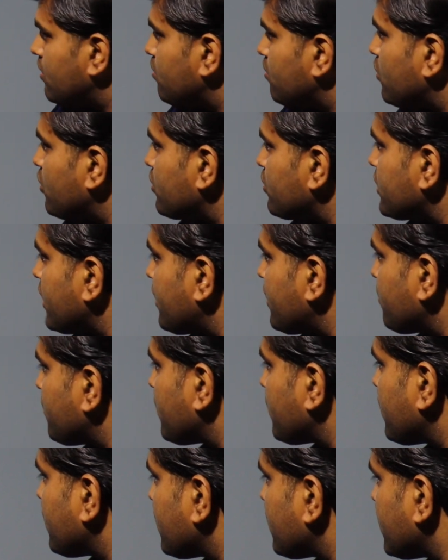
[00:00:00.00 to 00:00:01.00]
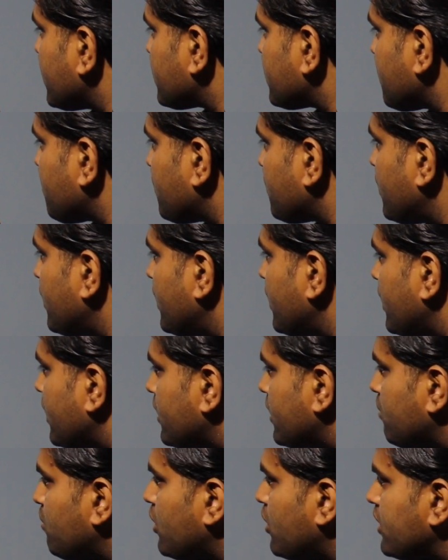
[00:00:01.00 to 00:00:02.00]
Monocyte will is the
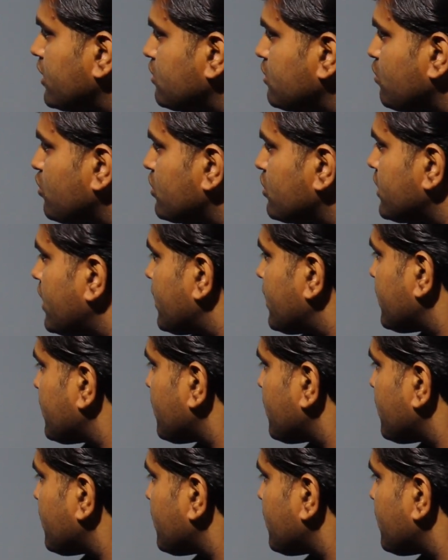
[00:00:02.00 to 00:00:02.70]
in the blood is monocyte